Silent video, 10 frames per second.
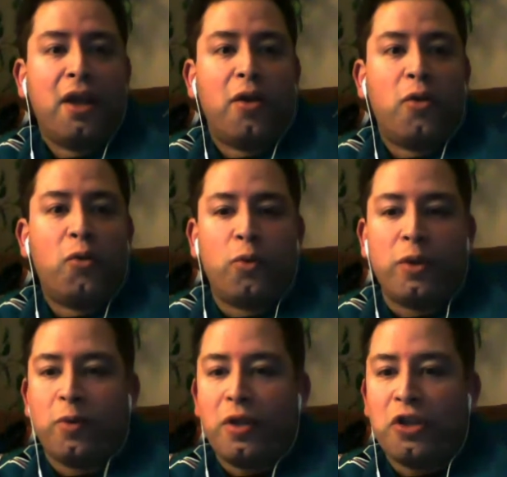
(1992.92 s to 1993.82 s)
We
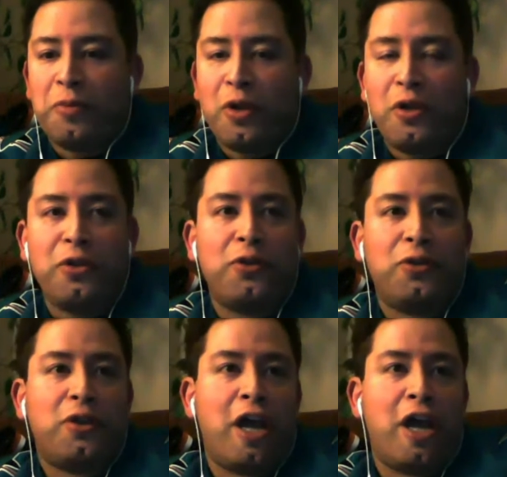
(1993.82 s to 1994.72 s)
welcome all your
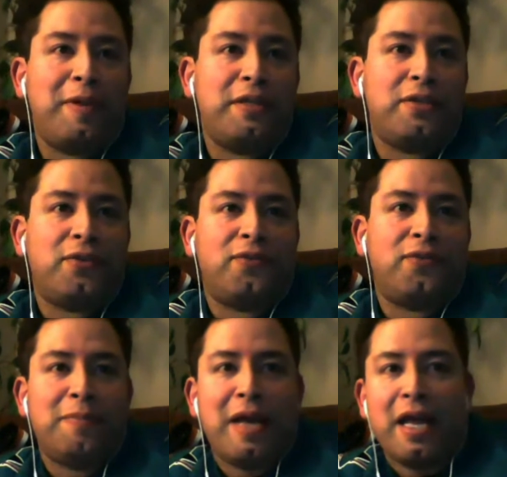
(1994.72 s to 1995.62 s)
comments,
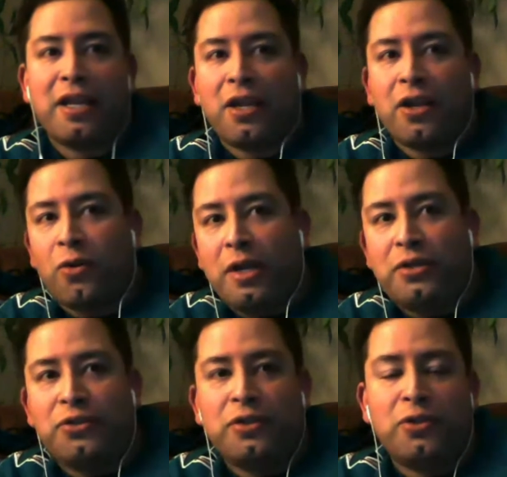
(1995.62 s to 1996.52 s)
feedback,
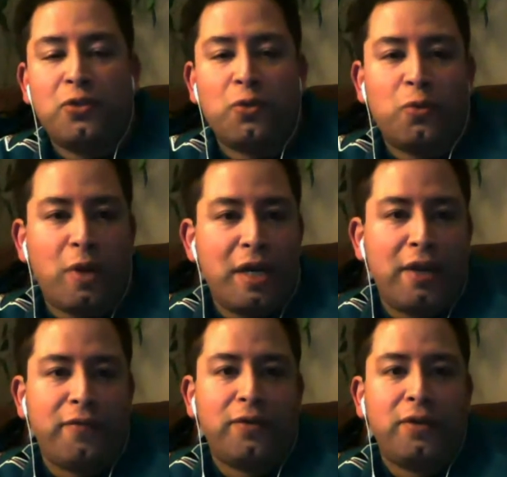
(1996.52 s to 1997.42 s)
questions,
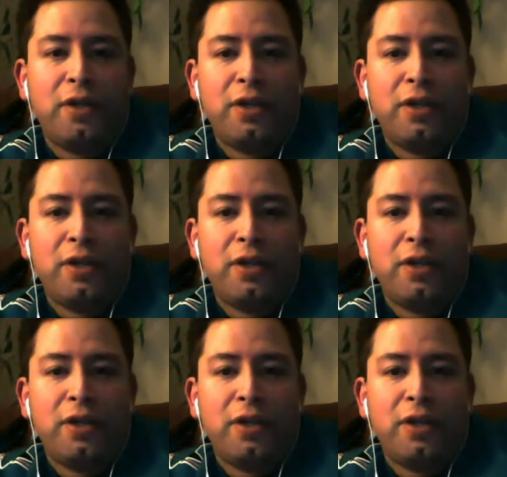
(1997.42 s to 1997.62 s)
whatever.